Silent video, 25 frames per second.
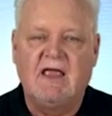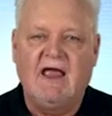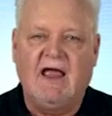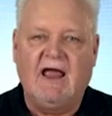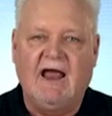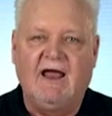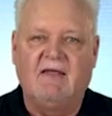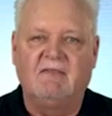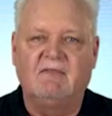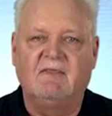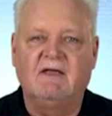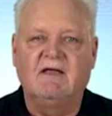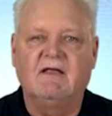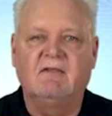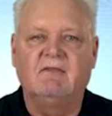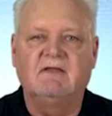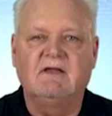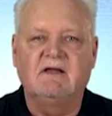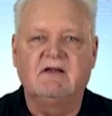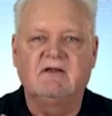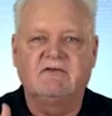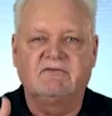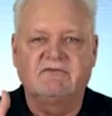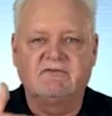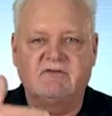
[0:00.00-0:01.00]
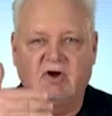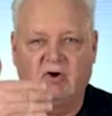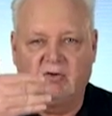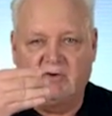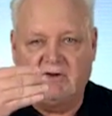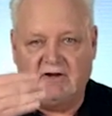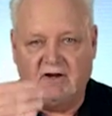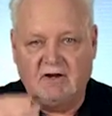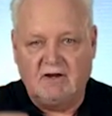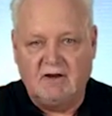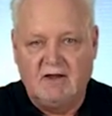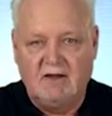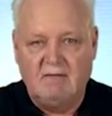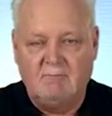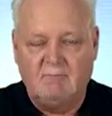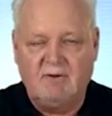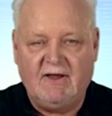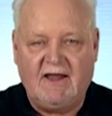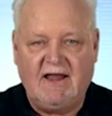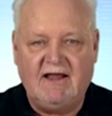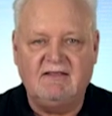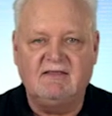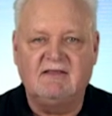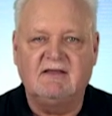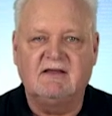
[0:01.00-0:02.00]
and then the custodian
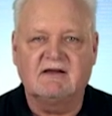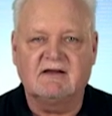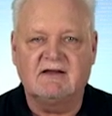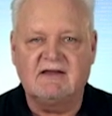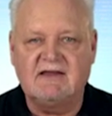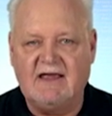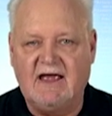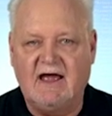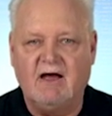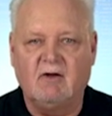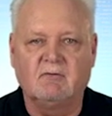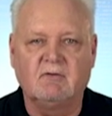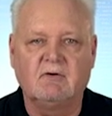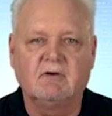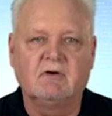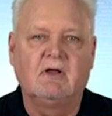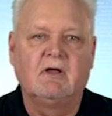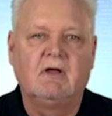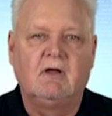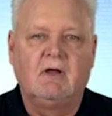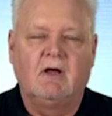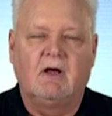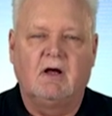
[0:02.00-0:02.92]
paid the accountant